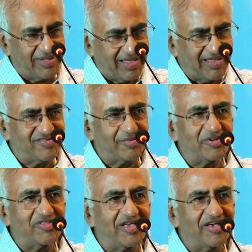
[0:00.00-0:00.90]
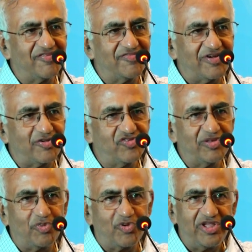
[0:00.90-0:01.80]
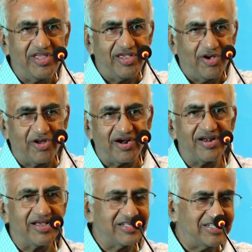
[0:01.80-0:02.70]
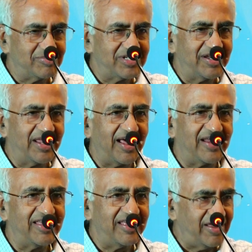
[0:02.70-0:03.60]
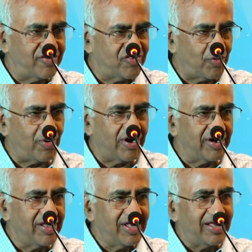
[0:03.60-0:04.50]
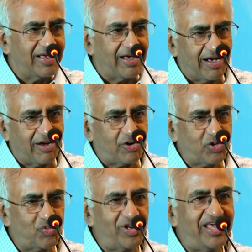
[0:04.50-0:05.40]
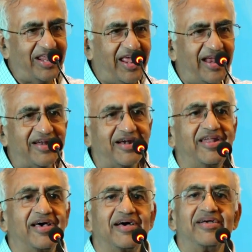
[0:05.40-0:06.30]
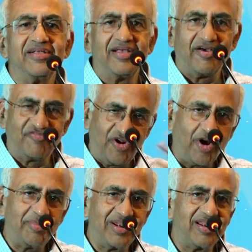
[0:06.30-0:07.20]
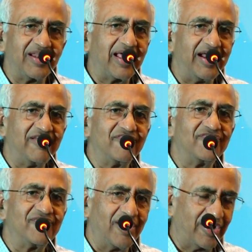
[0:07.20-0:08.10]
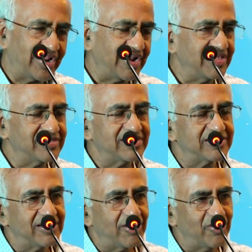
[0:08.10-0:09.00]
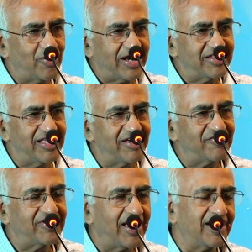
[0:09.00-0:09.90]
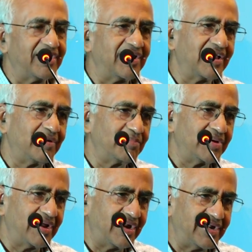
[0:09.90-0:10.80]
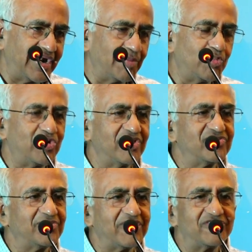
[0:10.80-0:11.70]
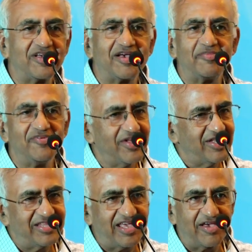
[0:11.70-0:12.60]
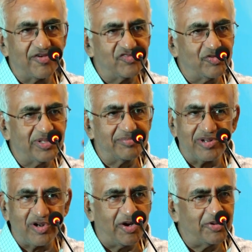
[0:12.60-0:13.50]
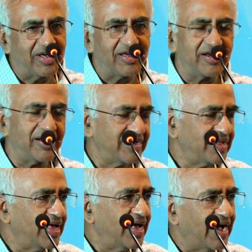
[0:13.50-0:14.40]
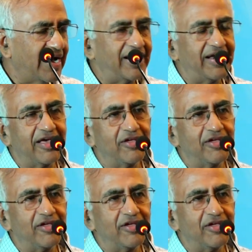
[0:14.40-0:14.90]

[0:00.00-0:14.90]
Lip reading: except to think of Rusi Modi or Jamshed Irani and so on, truly created a phenomenal kind of organization. Or you can't think of Tata Motors without thinking of Sumant Malgaonkar. And